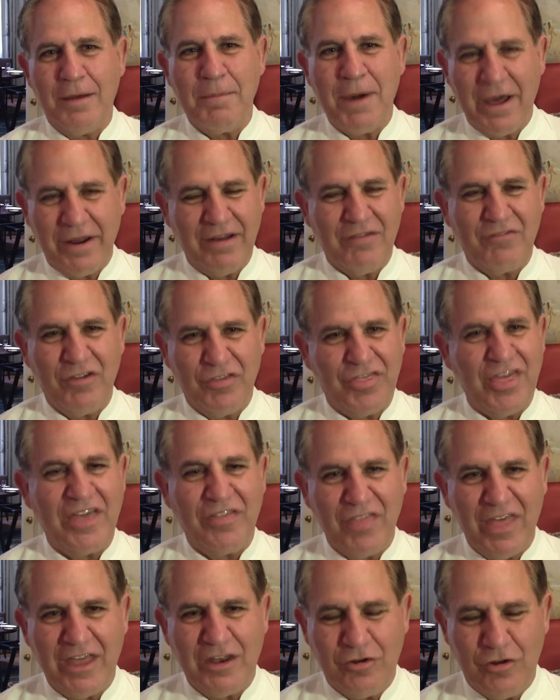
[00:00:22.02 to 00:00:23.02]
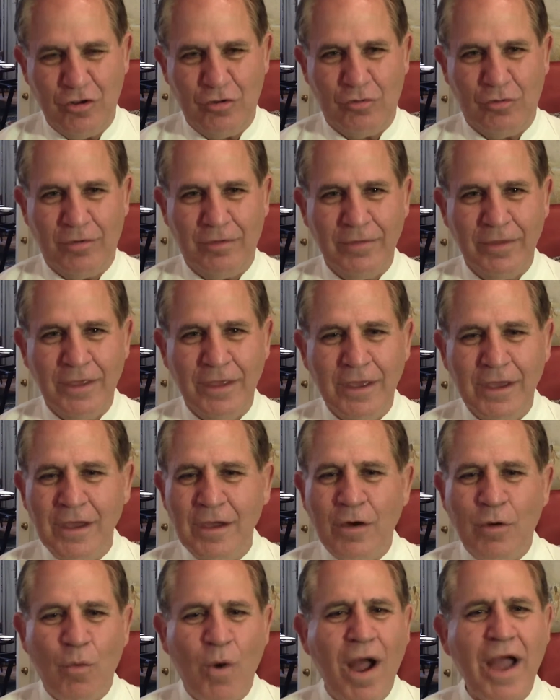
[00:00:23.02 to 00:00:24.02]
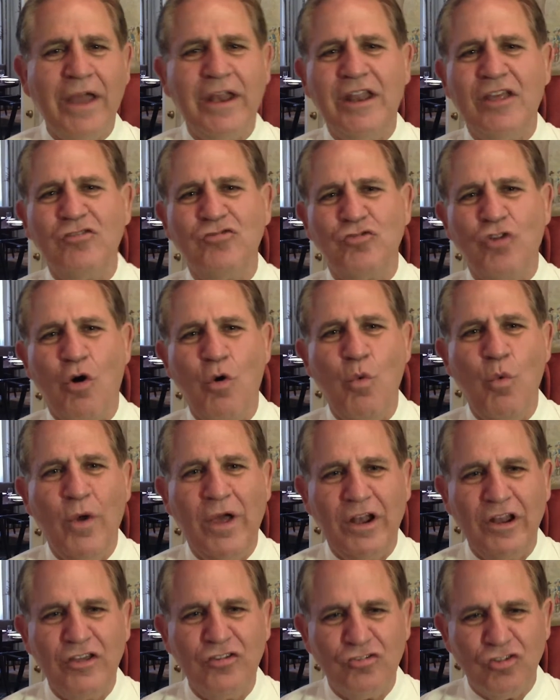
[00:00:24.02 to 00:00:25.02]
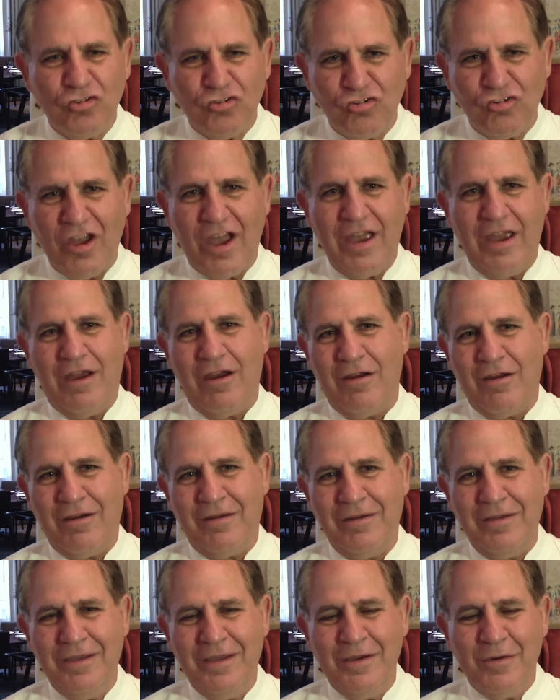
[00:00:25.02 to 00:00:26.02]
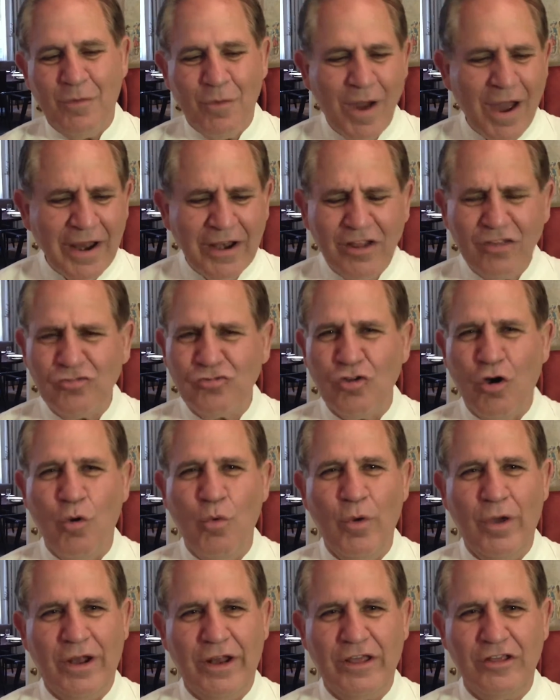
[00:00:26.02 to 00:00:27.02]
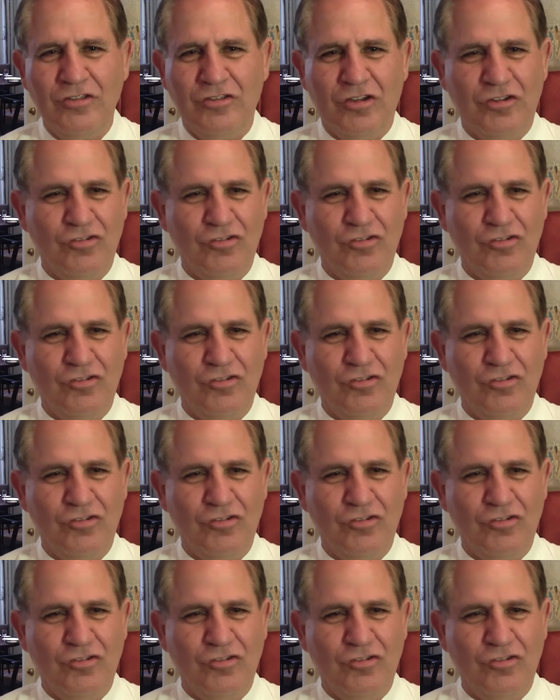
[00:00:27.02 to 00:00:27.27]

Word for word: about everything they do? Why are they so willing to share? Why are they so willing